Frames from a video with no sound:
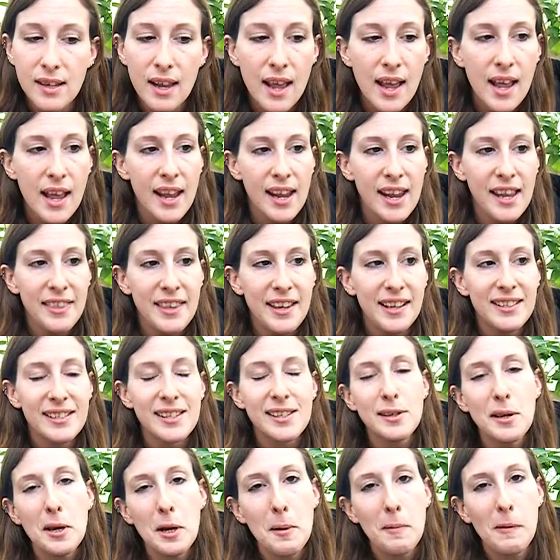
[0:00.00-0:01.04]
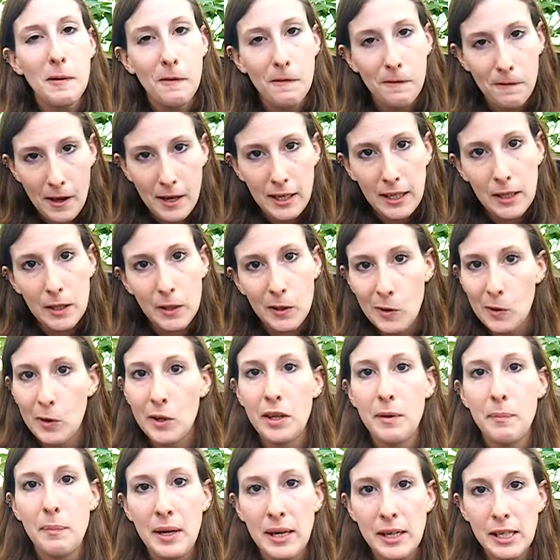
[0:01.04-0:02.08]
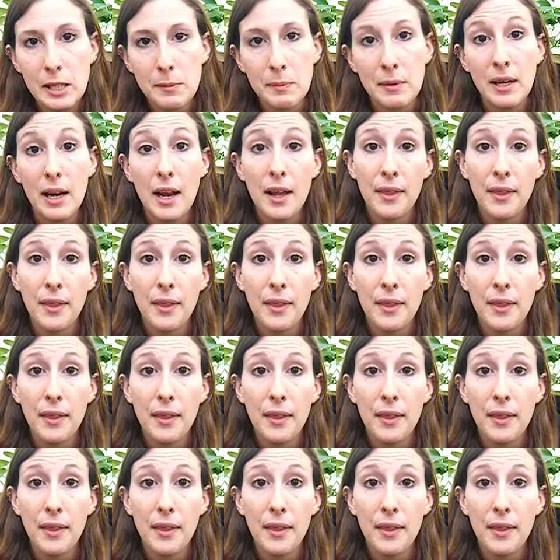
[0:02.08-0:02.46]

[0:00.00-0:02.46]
he thinks it's going to be funny to go to the basement